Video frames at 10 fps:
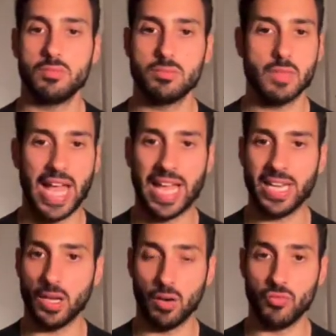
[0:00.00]
any
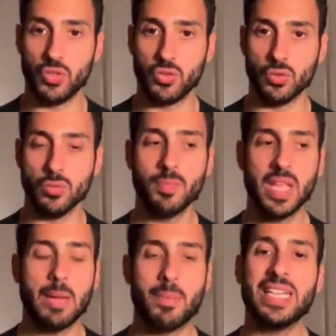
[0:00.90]
of the two.
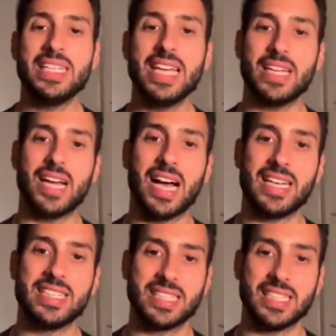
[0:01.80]
But at the end, I
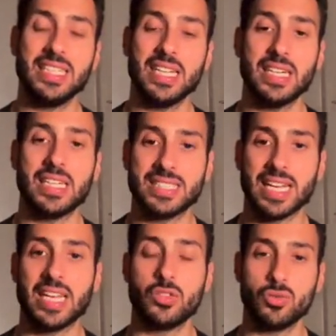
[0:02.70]

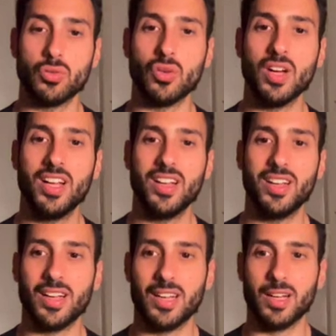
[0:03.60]
decided to
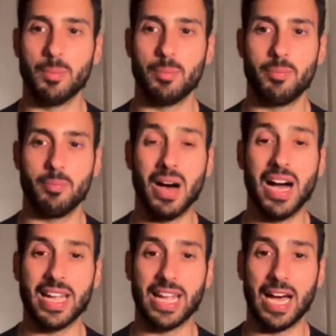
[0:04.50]
buy
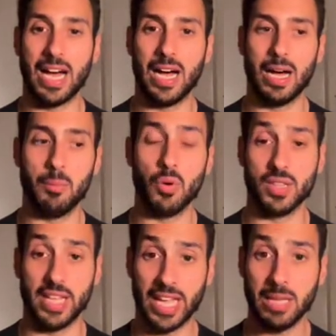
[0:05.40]
a Bored
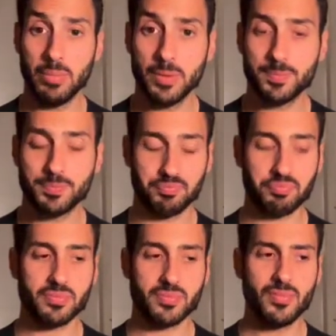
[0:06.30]
Ape,
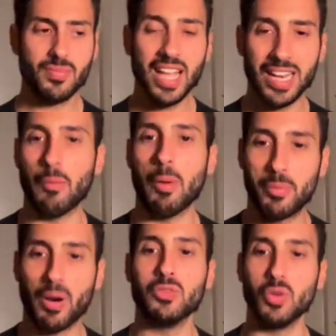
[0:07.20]
and I'm a
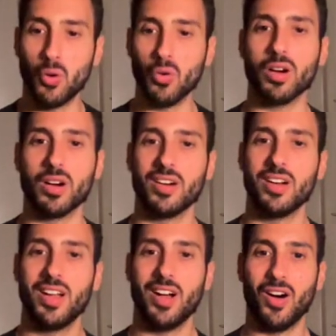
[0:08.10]
proud owner
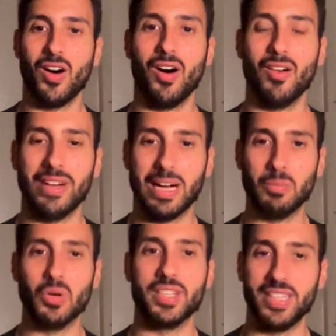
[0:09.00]
of a
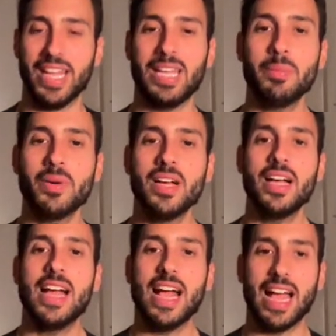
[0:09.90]
Bored Ape.
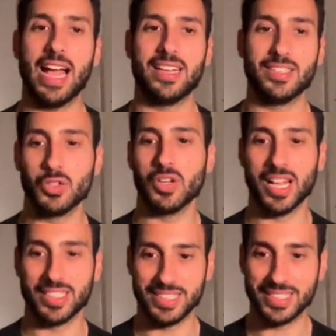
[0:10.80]
And so, guys,
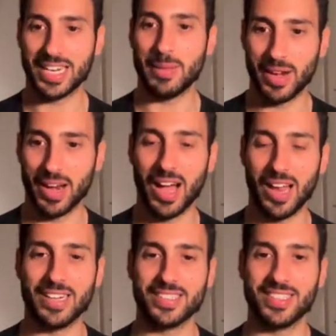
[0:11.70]
disclaimer
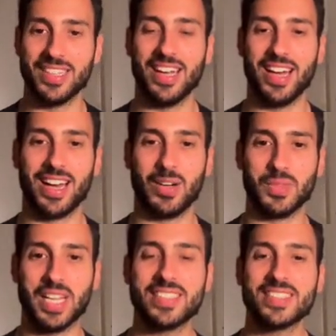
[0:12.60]
alert around
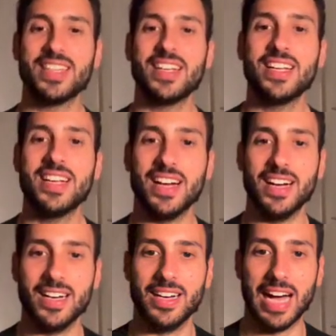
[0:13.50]
that.
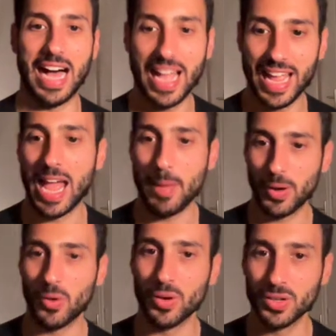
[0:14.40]
I am an
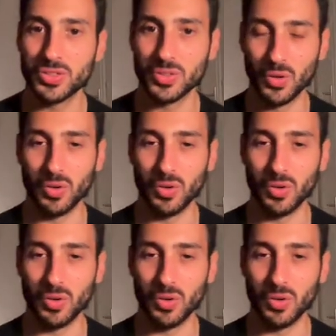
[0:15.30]
owner, so